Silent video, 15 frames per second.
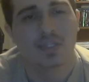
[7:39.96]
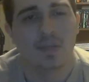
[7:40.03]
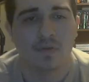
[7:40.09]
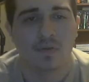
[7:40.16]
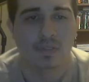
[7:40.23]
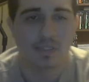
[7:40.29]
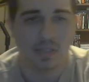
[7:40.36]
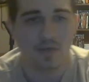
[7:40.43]

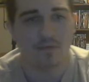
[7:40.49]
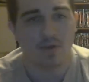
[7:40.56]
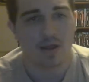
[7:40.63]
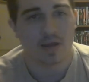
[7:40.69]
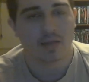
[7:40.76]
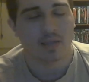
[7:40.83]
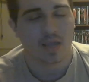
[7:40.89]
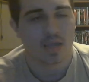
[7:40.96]

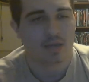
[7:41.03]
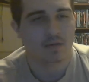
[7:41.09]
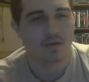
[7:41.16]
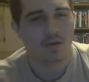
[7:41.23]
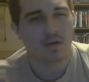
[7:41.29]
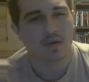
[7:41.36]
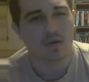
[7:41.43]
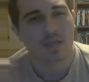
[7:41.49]
of 10.
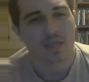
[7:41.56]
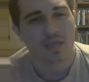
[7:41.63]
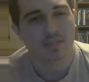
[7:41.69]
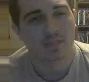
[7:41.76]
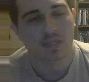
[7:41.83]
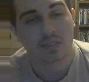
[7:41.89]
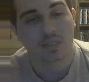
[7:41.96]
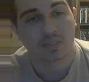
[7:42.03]
You know,
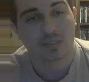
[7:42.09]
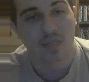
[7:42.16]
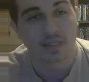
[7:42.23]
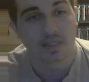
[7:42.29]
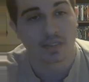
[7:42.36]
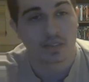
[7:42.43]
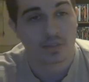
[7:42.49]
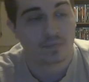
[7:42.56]

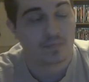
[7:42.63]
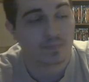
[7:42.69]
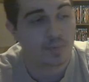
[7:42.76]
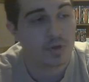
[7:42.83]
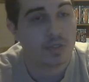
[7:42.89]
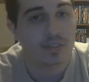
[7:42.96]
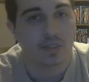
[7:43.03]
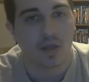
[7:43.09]
it's
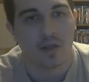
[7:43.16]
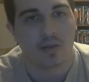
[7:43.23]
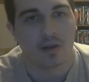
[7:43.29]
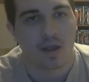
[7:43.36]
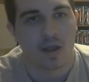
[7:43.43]
pretty solid.